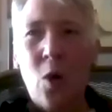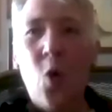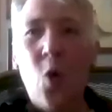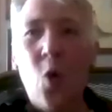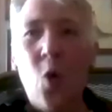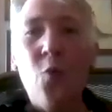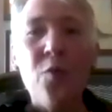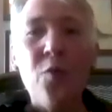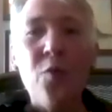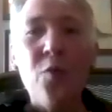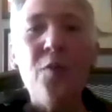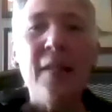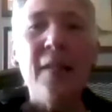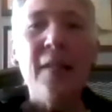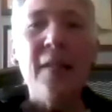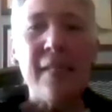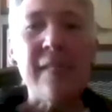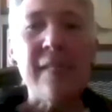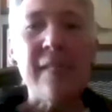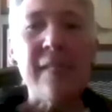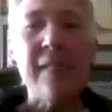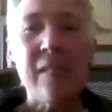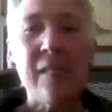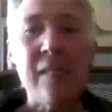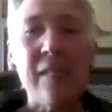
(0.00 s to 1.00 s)
over the next
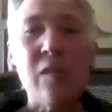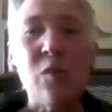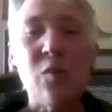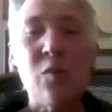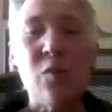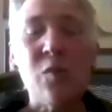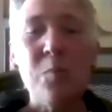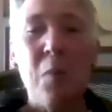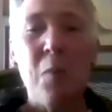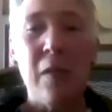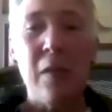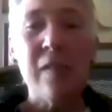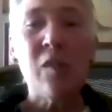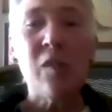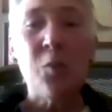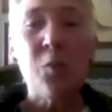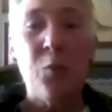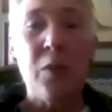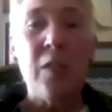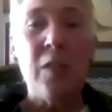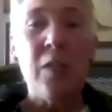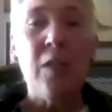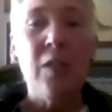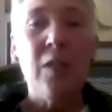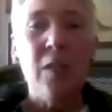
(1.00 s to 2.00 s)
6 months
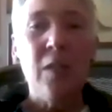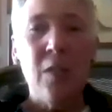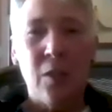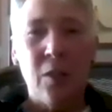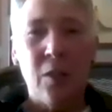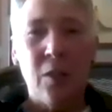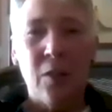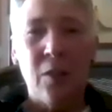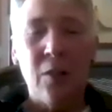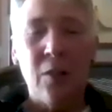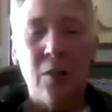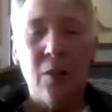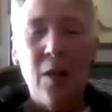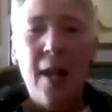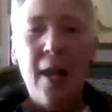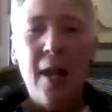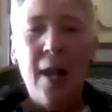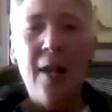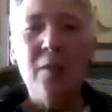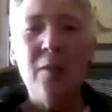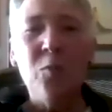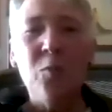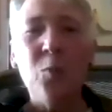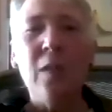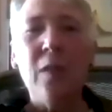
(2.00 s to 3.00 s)
or a year
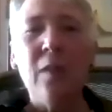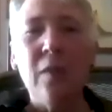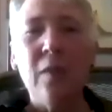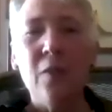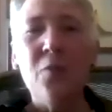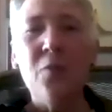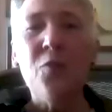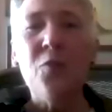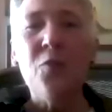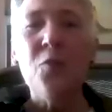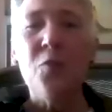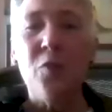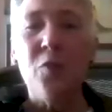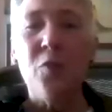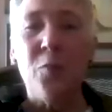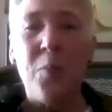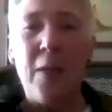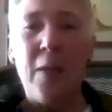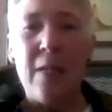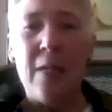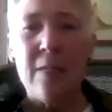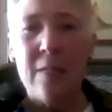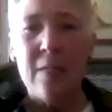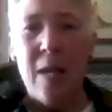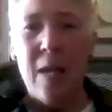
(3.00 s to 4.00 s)
as we live through this
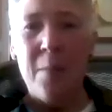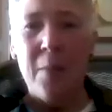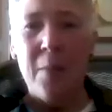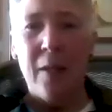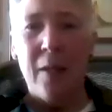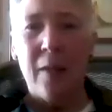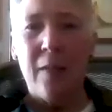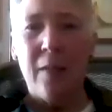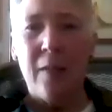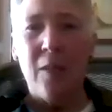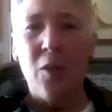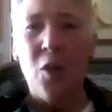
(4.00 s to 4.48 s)
pandemic.